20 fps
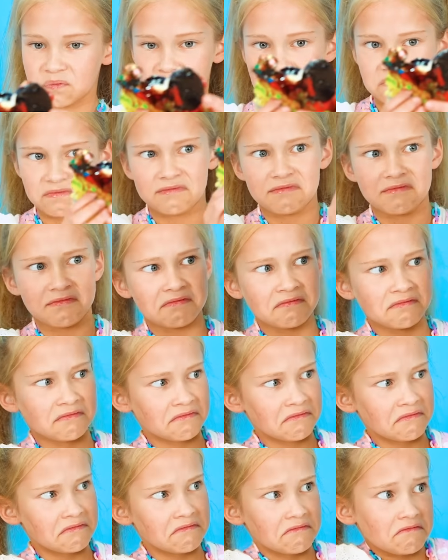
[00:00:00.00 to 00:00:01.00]
Okay,
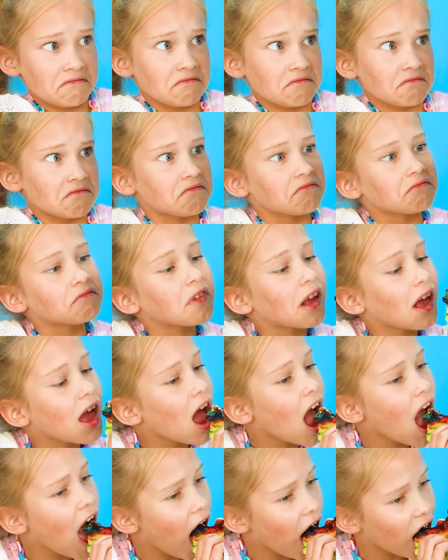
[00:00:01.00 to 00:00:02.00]
Julie's dumpster
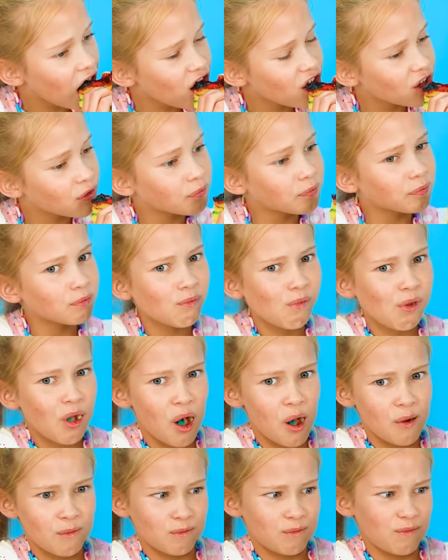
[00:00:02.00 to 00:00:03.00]
fire of a cake first.
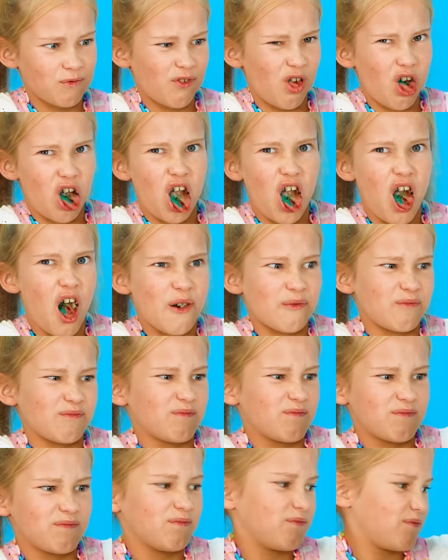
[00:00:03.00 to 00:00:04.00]
Not a
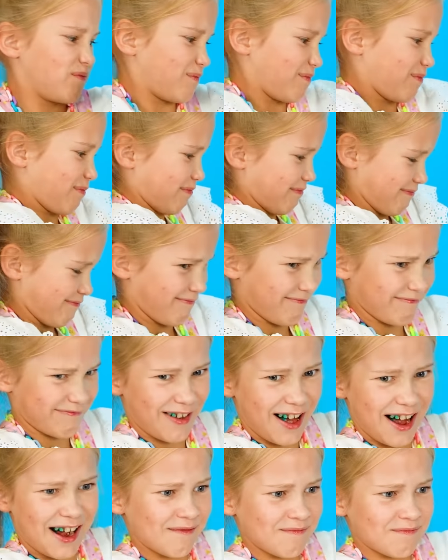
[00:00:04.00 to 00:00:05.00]
fan. Too
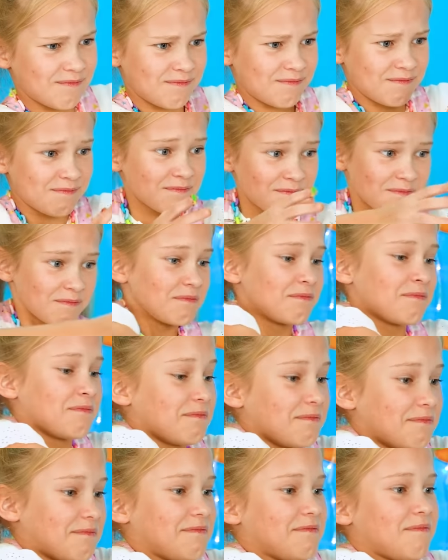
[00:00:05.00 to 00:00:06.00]
cluttered for our
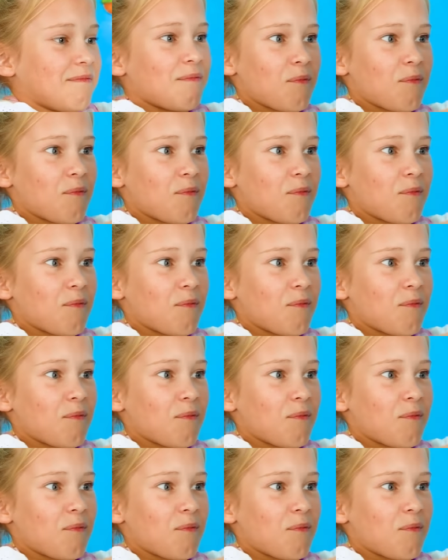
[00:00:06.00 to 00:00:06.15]
taste.